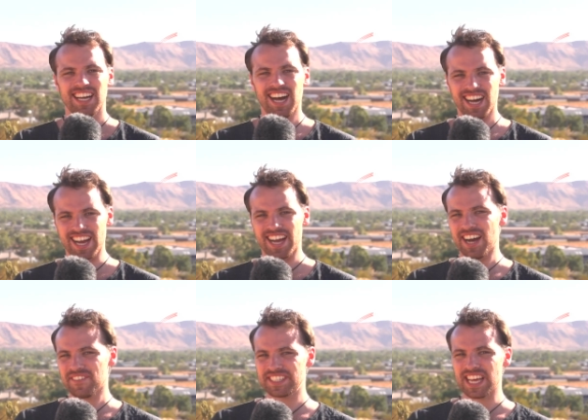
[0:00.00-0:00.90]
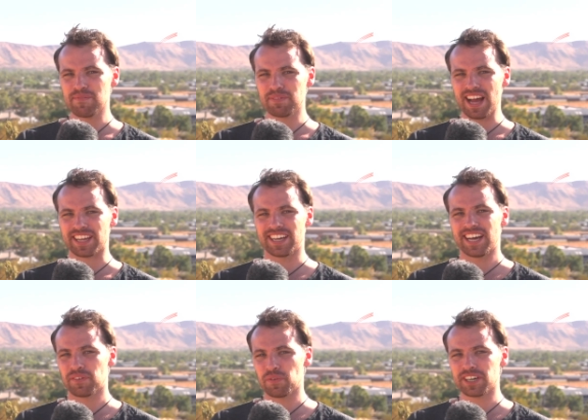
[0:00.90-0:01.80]
Hi, I'm Sam Blacker,
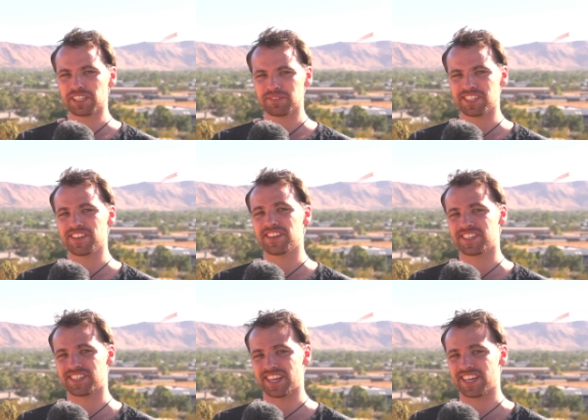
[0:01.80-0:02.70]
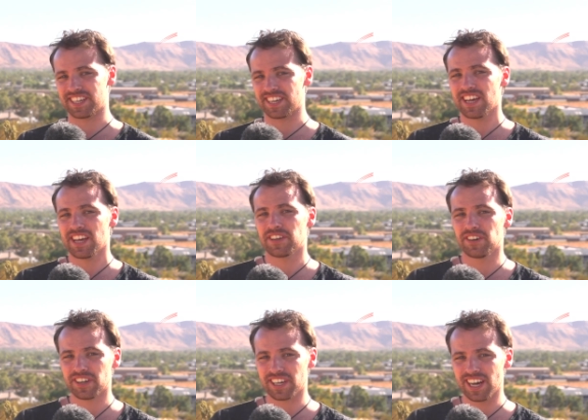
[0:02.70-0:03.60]
and welcome to The Scene,
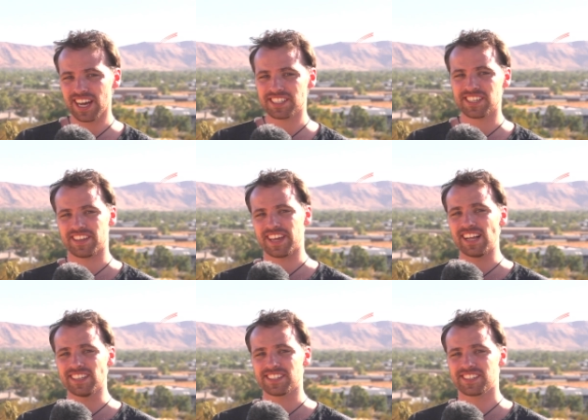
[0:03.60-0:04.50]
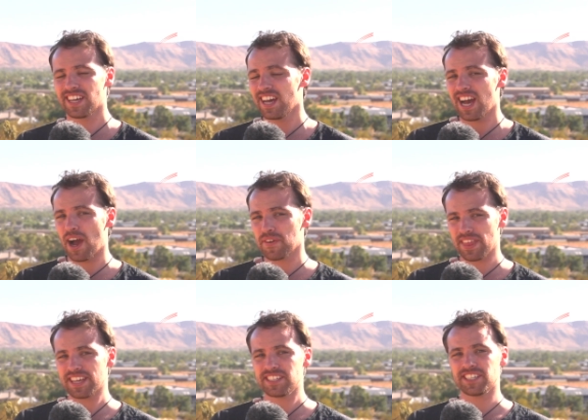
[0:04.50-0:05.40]
your guide to the Alice. And
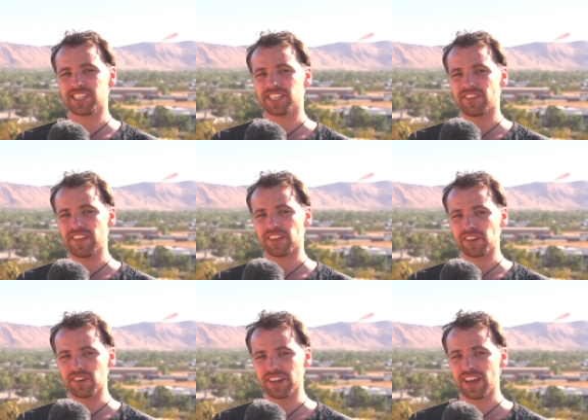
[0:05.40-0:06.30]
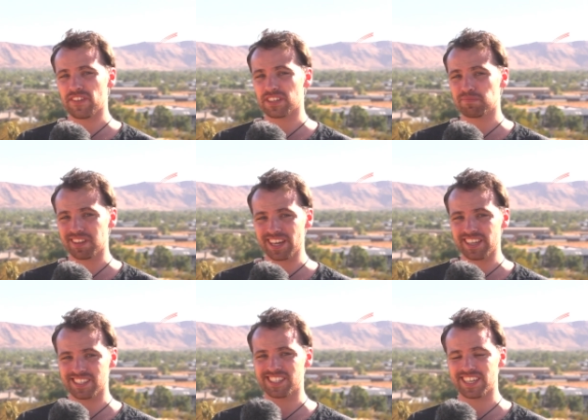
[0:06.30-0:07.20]
with Easter just around the corner, there's
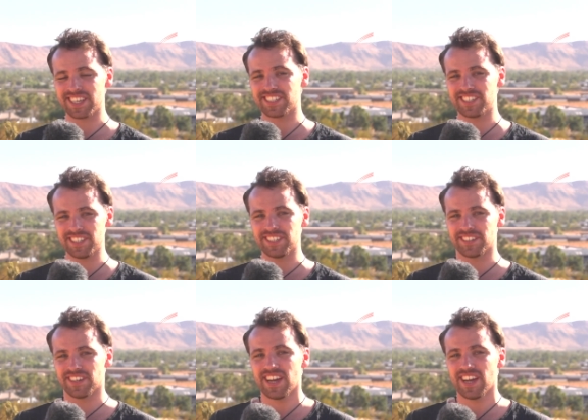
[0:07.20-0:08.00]
plenty to see and do.